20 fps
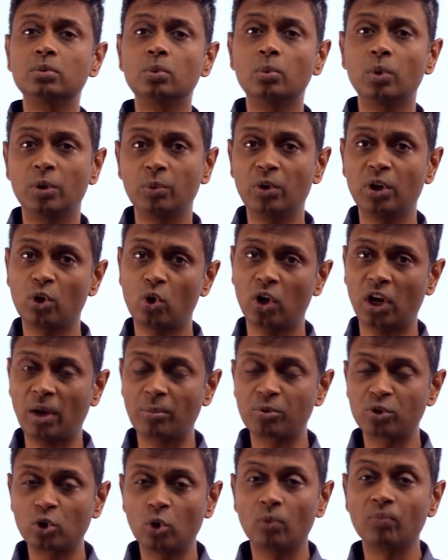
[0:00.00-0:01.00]
will
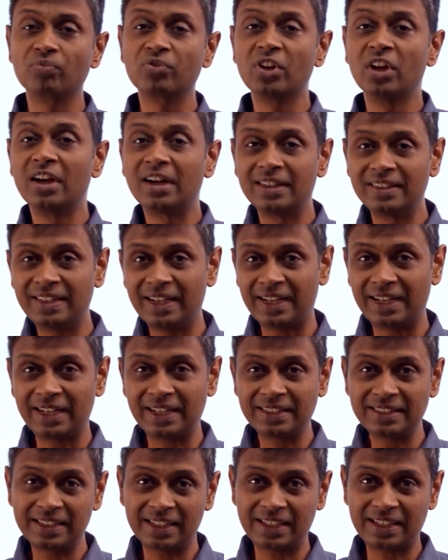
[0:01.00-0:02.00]
collapse. So
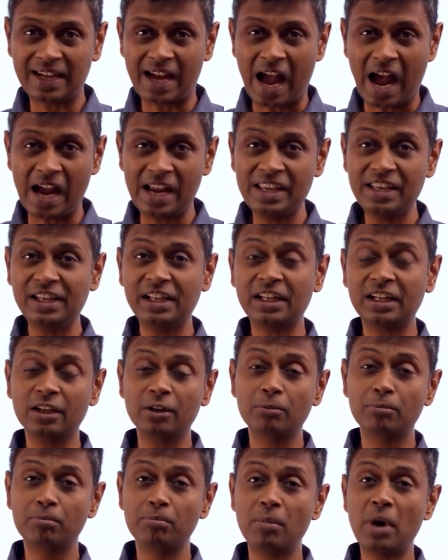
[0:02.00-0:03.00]
the
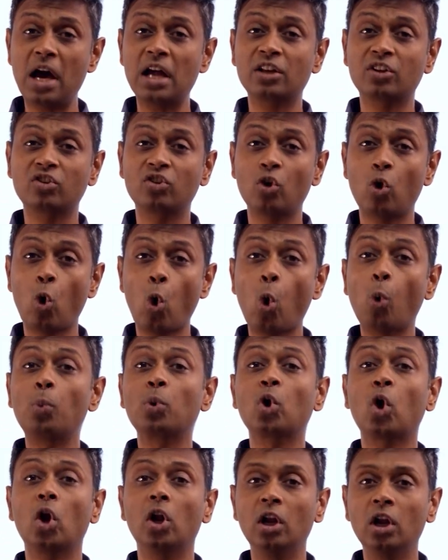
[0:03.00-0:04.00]
higher marks
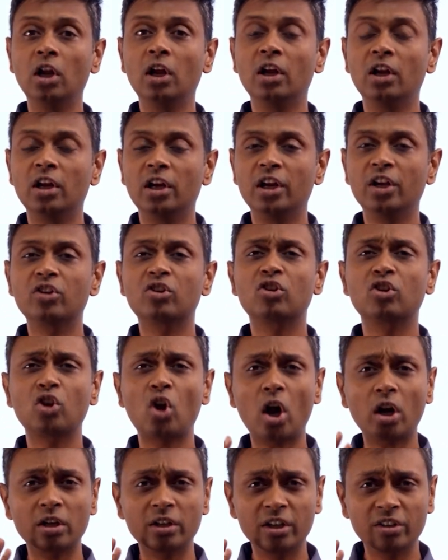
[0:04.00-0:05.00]
overall is
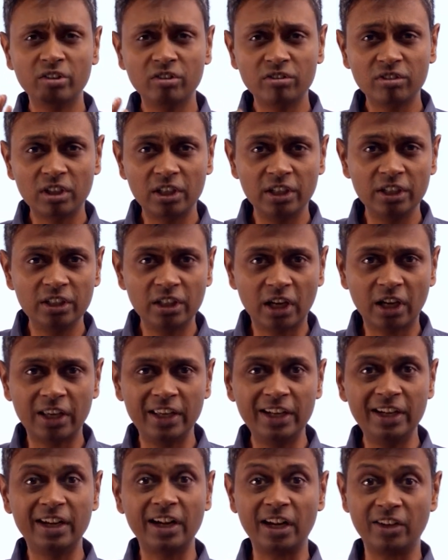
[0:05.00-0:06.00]
not necessarily the
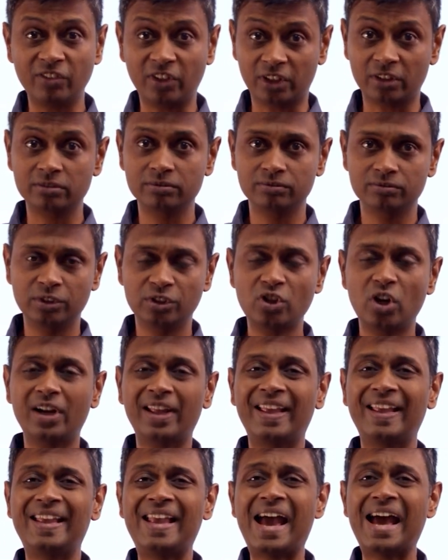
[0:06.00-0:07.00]
key driver. It's not
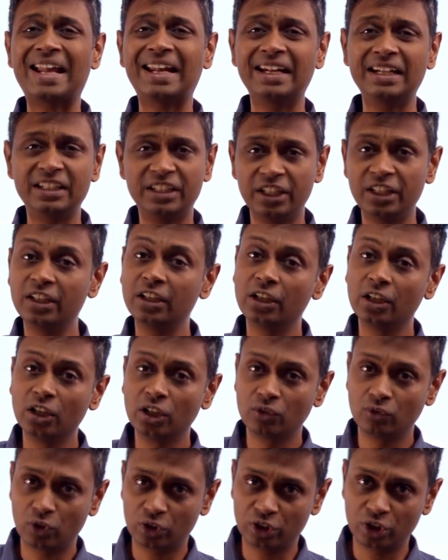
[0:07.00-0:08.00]
a guarantee
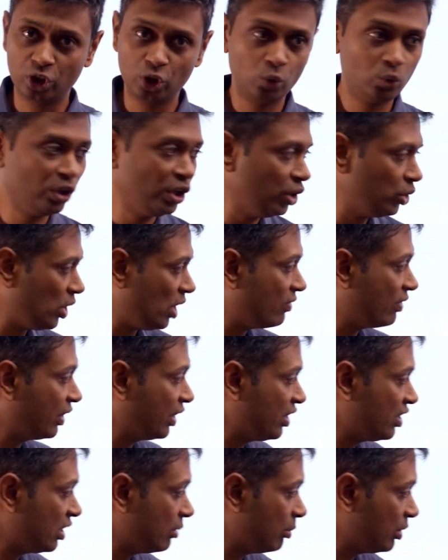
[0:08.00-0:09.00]
for that. You need to have a
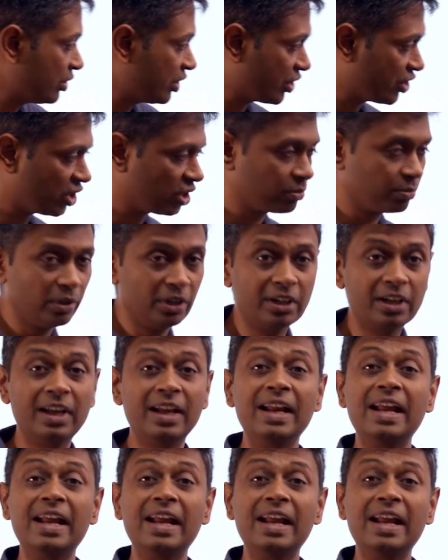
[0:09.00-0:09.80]
reasonable section split,